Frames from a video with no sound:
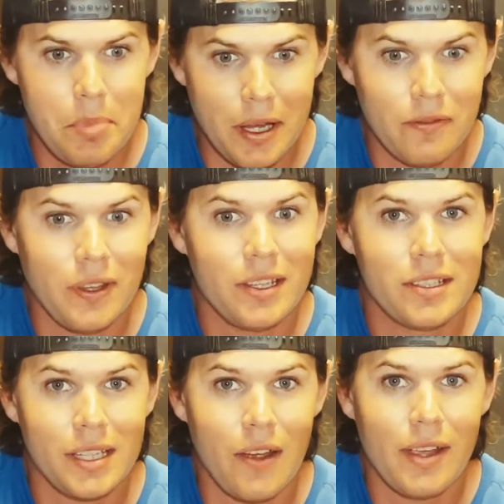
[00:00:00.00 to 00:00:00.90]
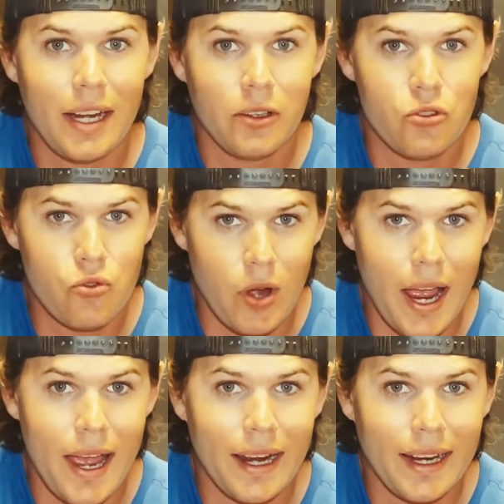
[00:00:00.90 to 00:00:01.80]
big fish that I've got to
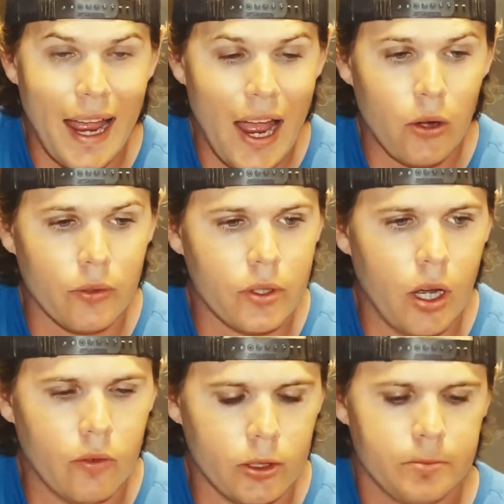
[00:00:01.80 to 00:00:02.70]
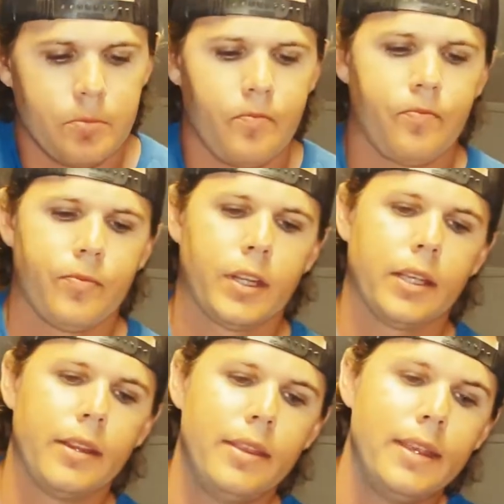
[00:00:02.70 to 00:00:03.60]
drag out of cover.
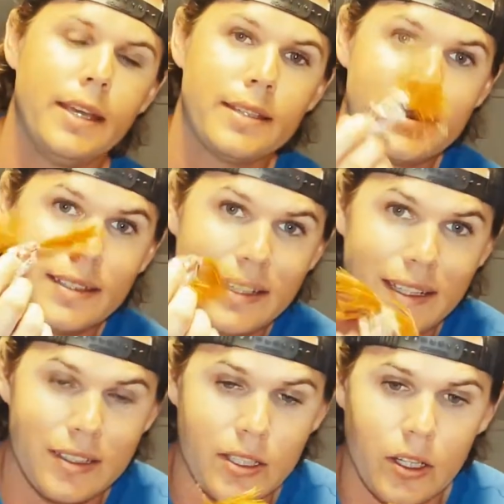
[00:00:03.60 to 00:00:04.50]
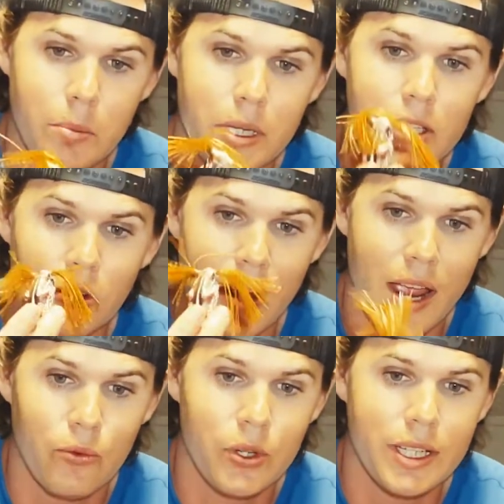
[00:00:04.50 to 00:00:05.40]
This is gonna be your
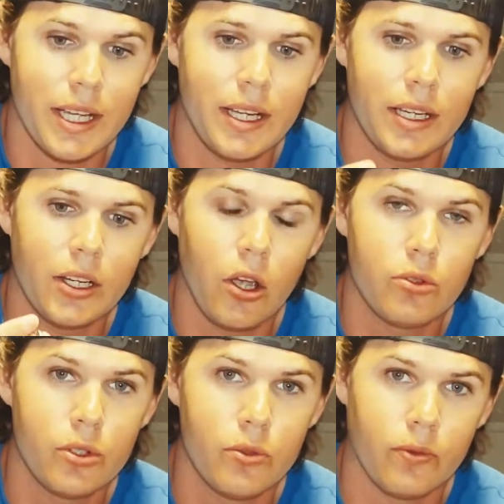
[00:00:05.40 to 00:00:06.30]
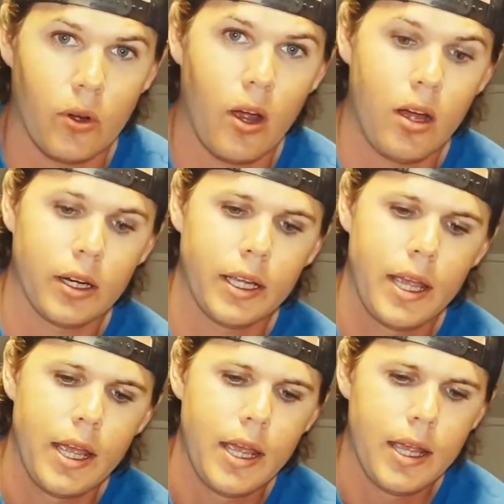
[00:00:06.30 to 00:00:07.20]
everyday go-to frog
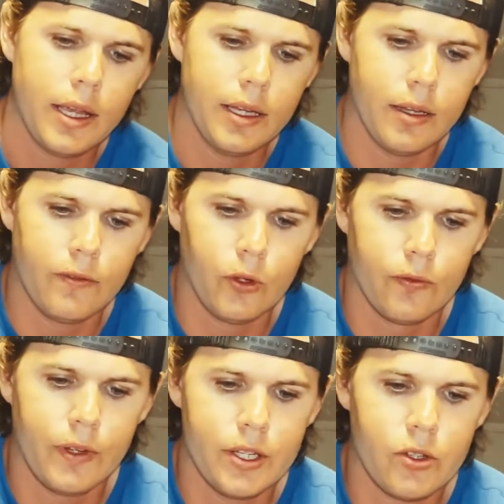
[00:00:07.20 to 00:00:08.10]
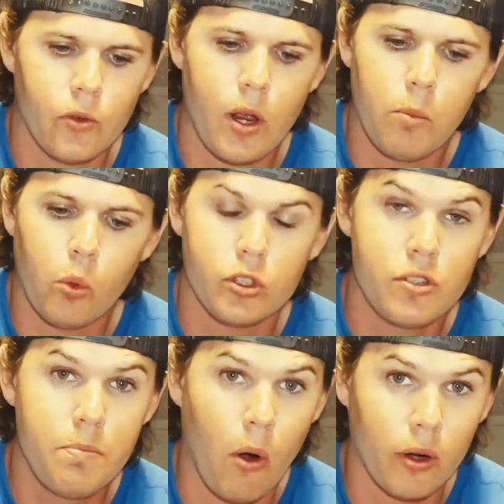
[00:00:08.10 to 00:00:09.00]
if you're fishing around more
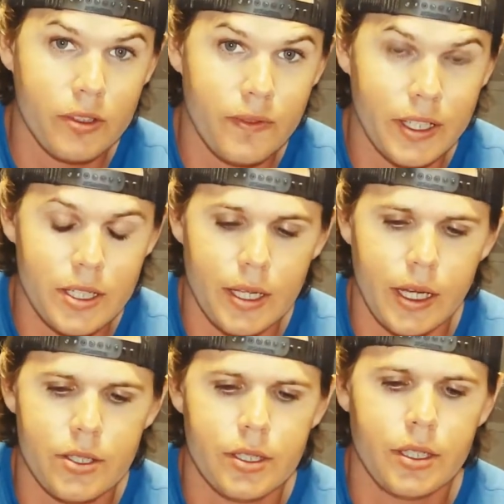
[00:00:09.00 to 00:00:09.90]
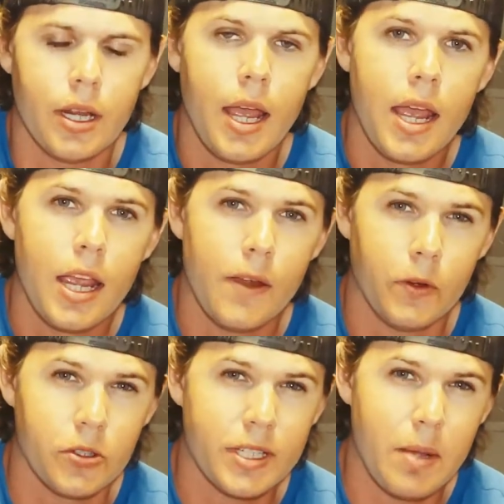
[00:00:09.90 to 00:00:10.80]
sparse vegetation, if
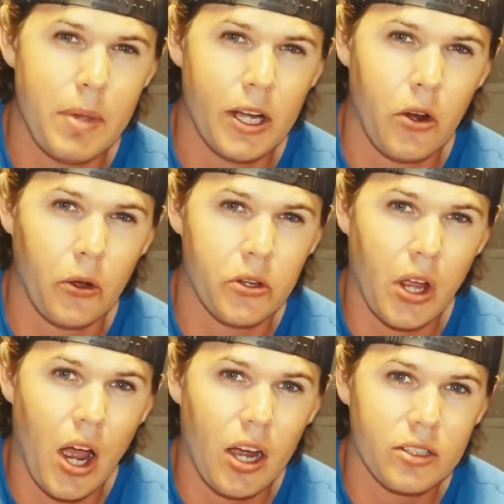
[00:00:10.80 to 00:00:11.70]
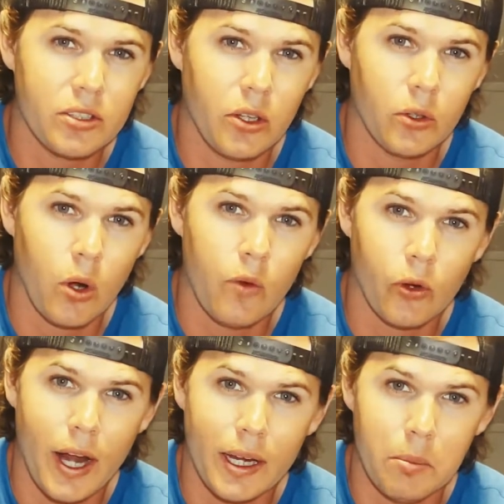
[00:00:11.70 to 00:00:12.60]
you're skipping under docks, under
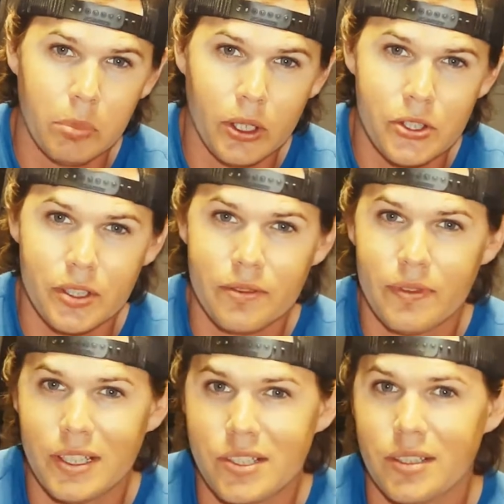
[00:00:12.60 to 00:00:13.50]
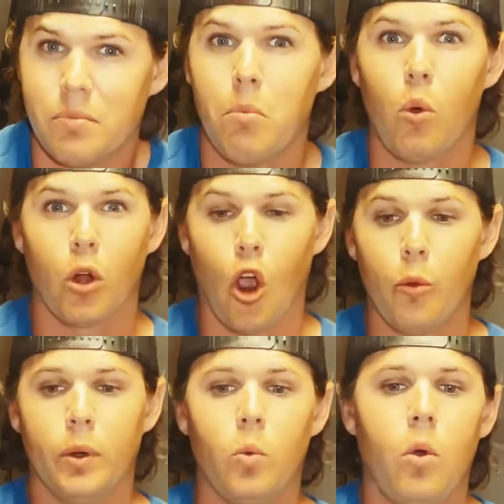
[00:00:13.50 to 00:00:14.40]
overhanging bushes, fishing more
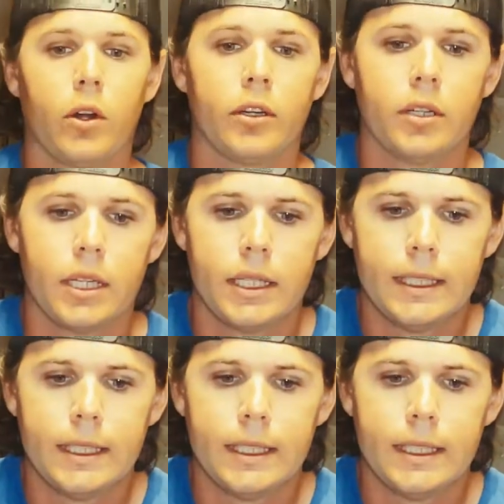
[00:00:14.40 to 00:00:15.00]
open water,